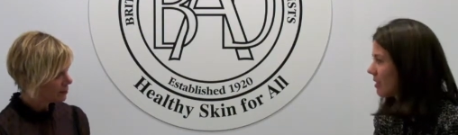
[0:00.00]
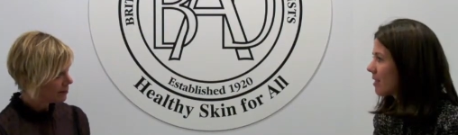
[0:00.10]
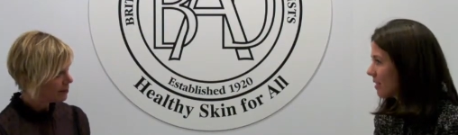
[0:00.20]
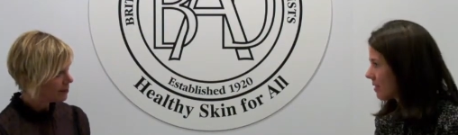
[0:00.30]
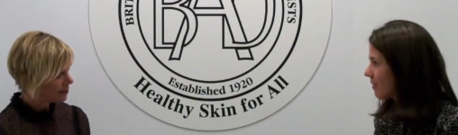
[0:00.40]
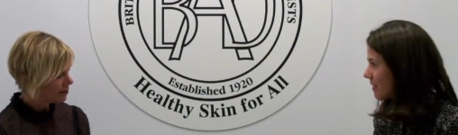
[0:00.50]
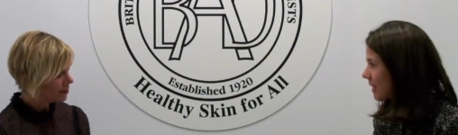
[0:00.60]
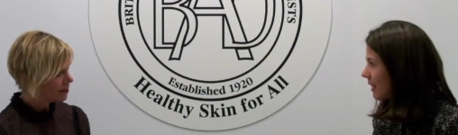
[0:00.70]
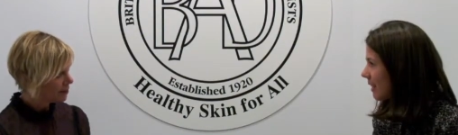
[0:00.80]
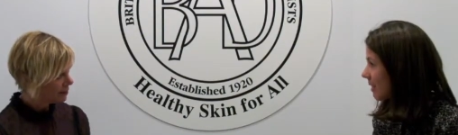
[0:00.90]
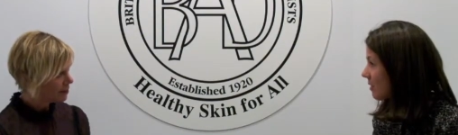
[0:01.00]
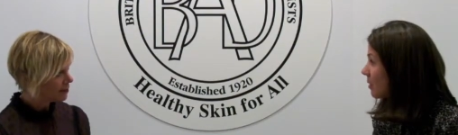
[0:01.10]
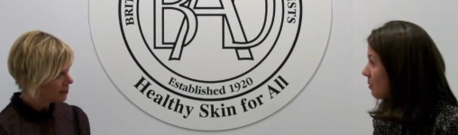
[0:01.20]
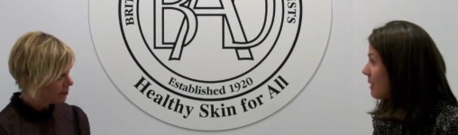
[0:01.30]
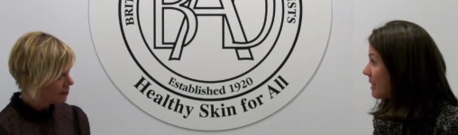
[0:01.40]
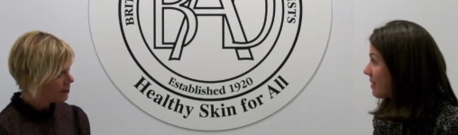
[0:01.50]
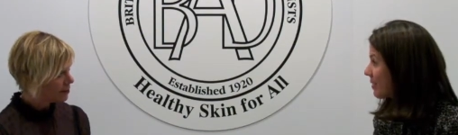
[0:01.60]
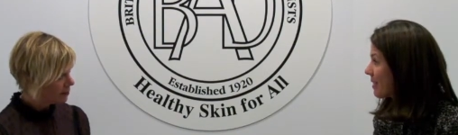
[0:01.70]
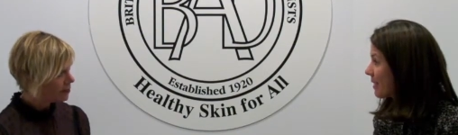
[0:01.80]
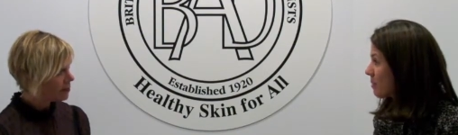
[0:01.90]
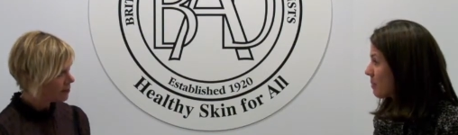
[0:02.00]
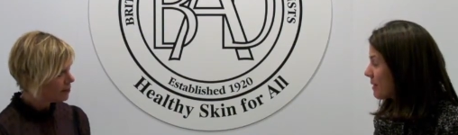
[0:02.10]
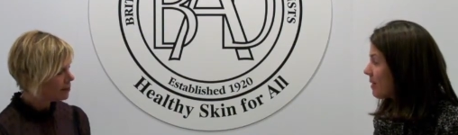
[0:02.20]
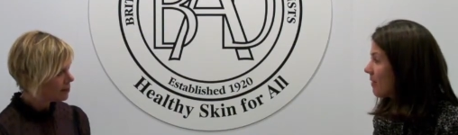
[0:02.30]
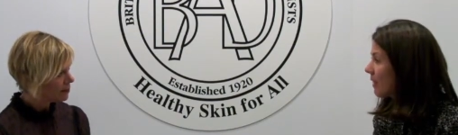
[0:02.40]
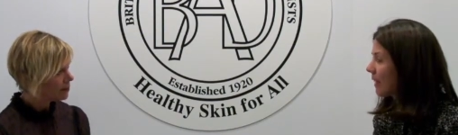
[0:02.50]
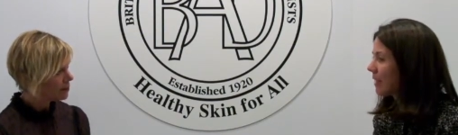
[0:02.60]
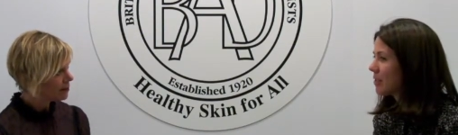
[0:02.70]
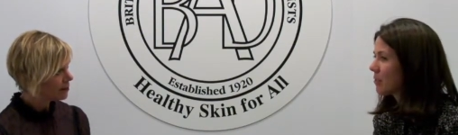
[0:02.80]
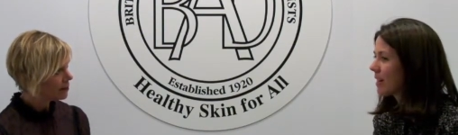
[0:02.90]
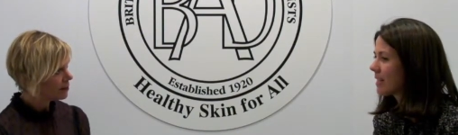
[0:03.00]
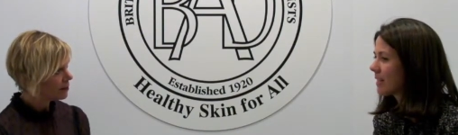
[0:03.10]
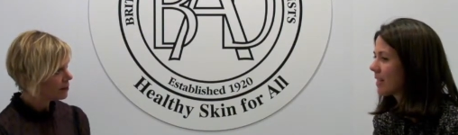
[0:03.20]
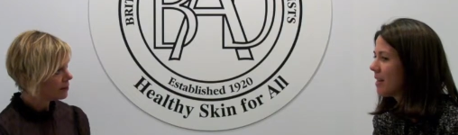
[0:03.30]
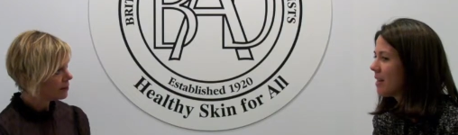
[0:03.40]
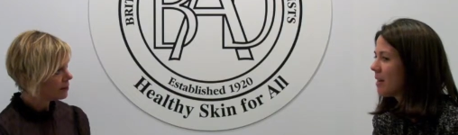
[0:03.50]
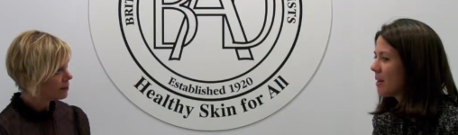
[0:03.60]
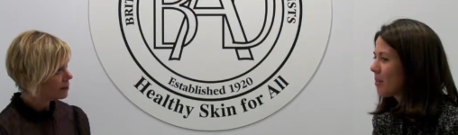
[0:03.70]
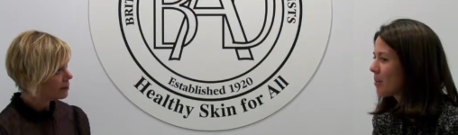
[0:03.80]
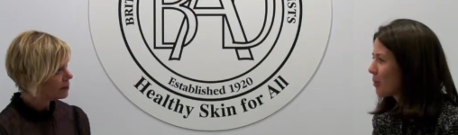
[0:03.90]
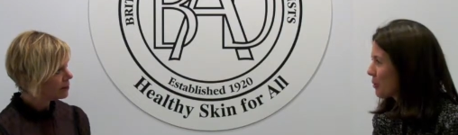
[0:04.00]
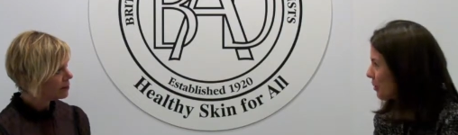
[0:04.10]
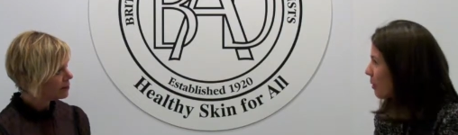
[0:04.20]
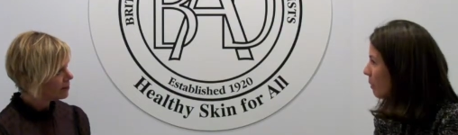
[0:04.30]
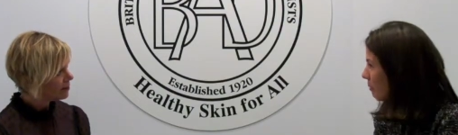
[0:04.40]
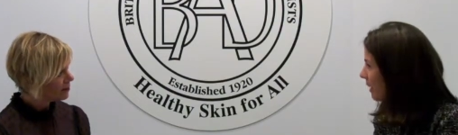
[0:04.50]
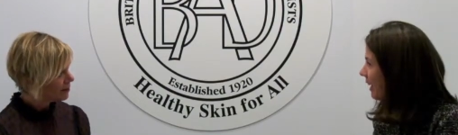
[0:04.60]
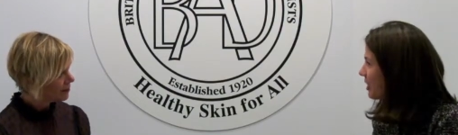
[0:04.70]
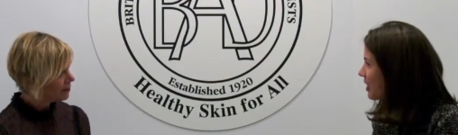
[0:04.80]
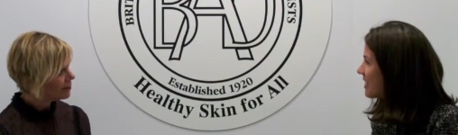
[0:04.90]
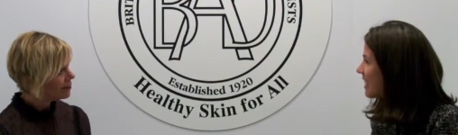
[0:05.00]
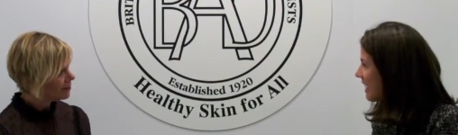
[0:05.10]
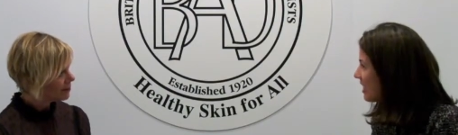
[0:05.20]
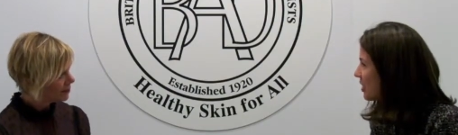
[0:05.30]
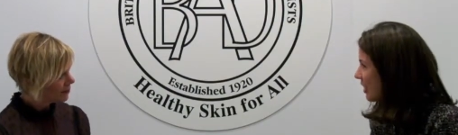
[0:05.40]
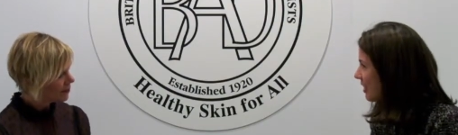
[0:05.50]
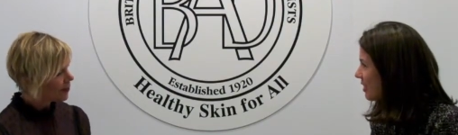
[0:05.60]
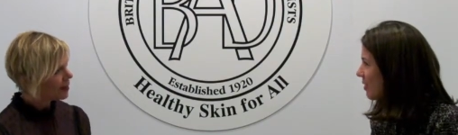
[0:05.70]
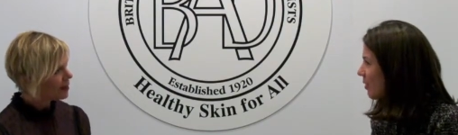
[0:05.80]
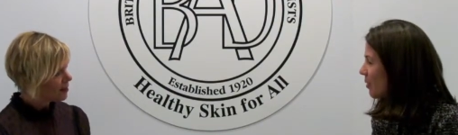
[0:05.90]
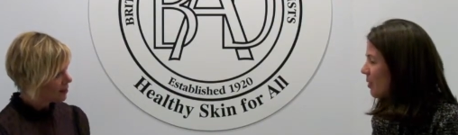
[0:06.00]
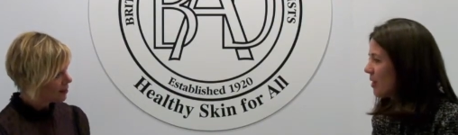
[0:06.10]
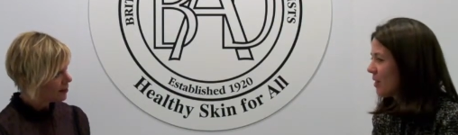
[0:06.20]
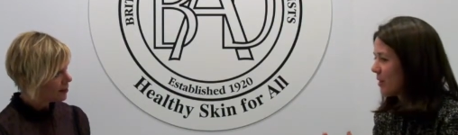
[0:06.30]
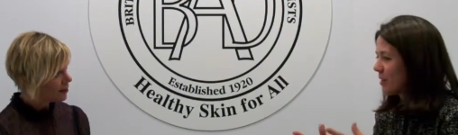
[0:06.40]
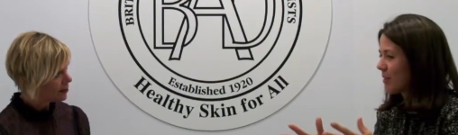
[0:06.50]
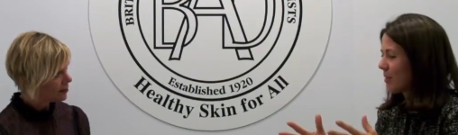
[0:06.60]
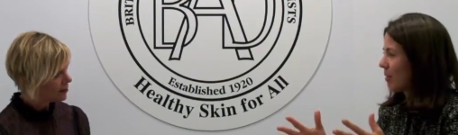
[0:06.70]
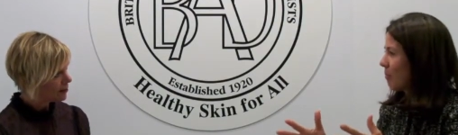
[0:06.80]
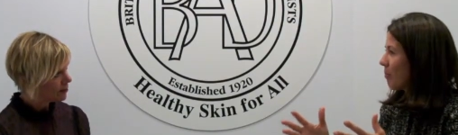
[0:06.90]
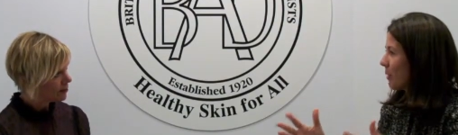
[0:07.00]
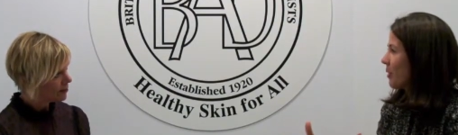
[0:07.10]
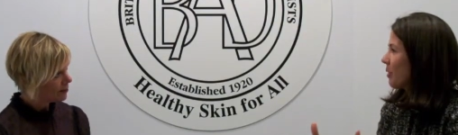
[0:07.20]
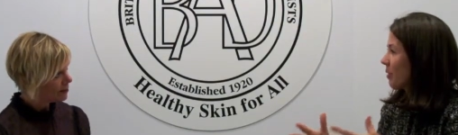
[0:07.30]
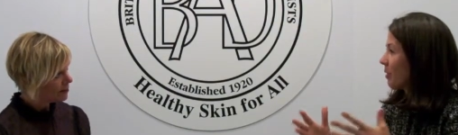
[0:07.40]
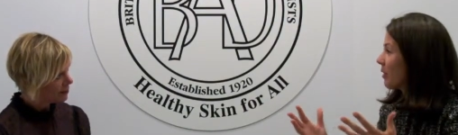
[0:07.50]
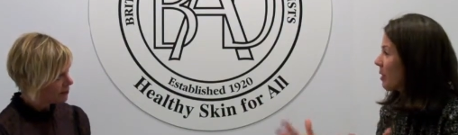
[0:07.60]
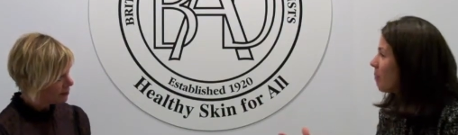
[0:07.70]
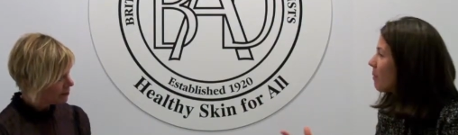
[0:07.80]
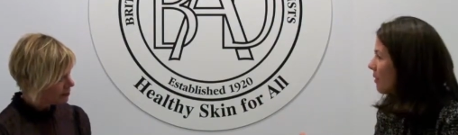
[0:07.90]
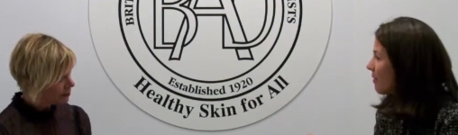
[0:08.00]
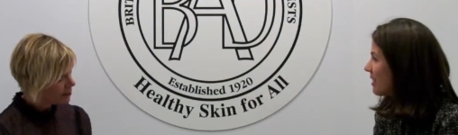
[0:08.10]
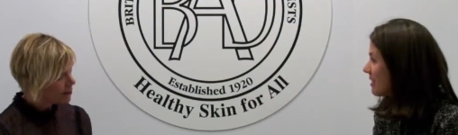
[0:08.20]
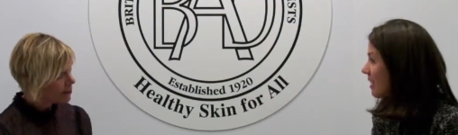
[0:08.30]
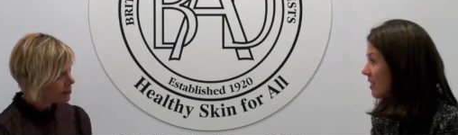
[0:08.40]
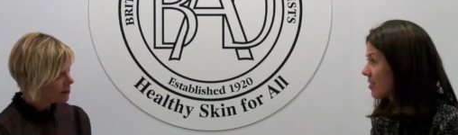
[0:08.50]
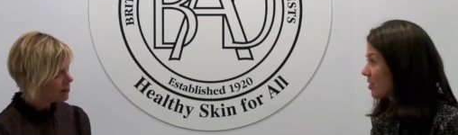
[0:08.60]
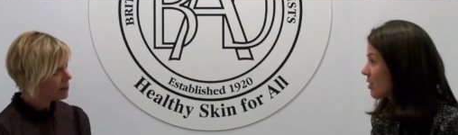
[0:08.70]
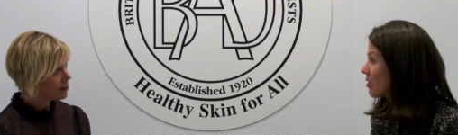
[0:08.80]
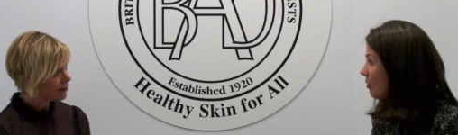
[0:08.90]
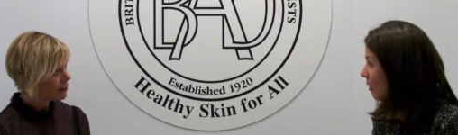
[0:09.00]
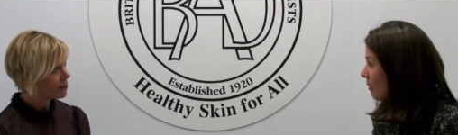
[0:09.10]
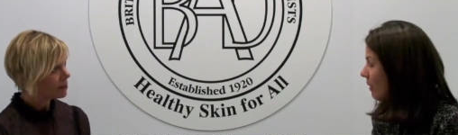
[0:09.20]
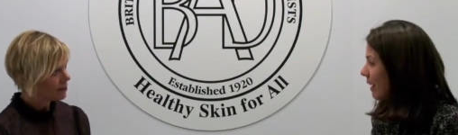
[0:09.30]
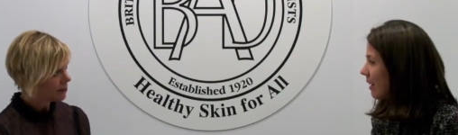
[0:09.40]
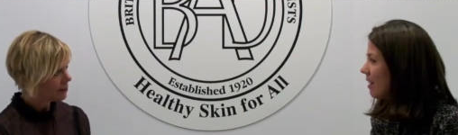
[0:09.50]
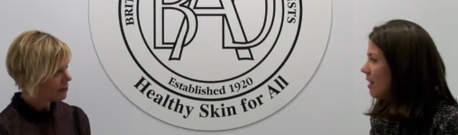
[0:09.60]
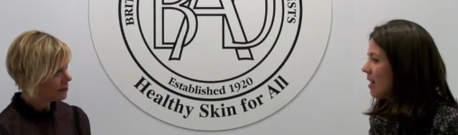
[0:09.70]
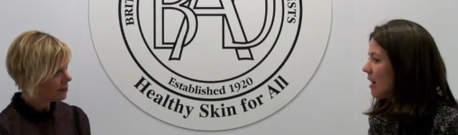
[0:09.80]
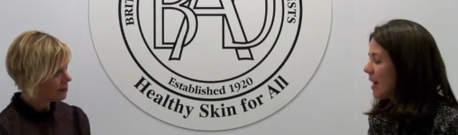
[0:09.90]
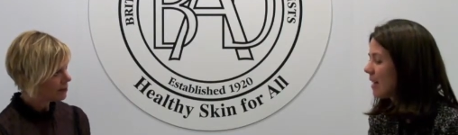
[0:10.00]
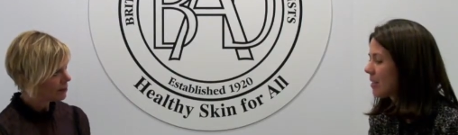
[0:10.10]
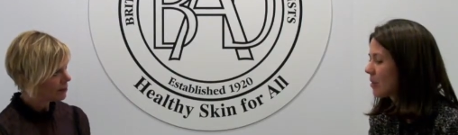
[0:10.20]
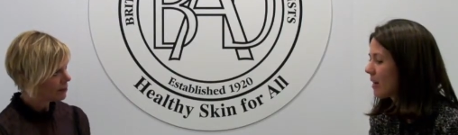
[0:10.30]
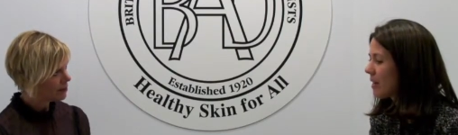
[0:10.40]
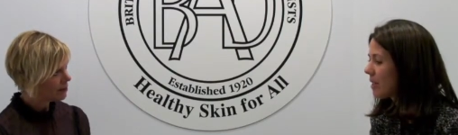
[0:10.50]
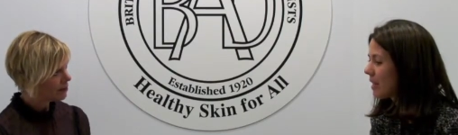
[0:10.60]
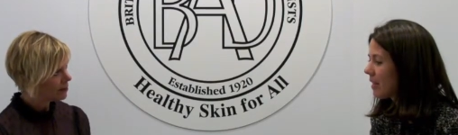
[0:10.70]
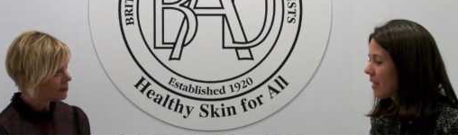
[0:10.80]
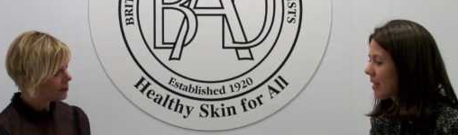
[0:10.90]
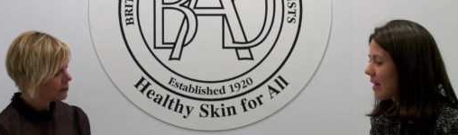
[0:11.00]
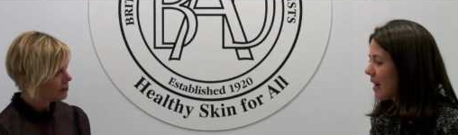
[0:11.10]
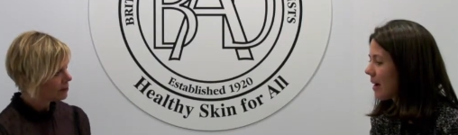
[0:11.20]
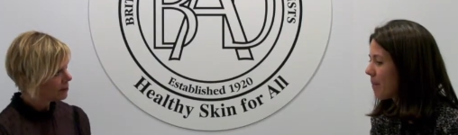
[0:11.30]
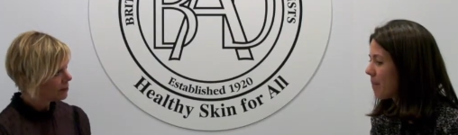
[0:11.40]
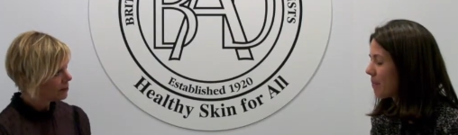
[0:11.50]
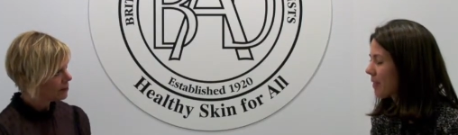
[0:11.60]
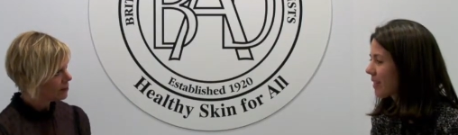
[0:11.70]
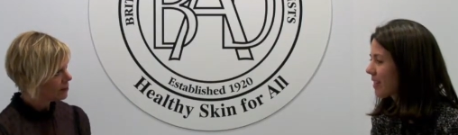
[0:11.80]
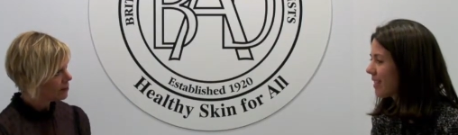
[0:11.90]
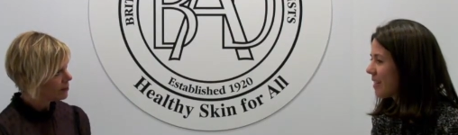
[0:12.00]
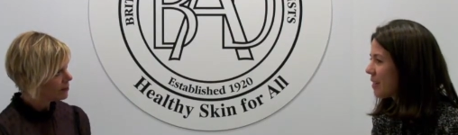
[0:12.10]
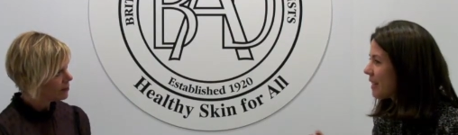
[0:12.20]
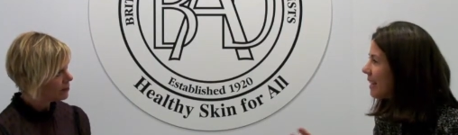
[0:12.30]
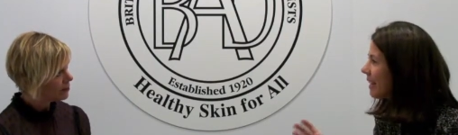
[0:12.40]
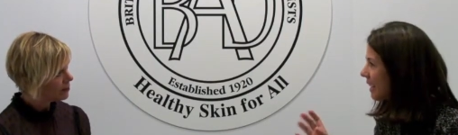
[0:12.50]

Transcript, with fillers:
Speaker 1: incidence of skin cancer and basal cell specifically is rising, but also our population is aging. So th- the burden or the number of these cancers is growing. Mm. And so I think um, thinking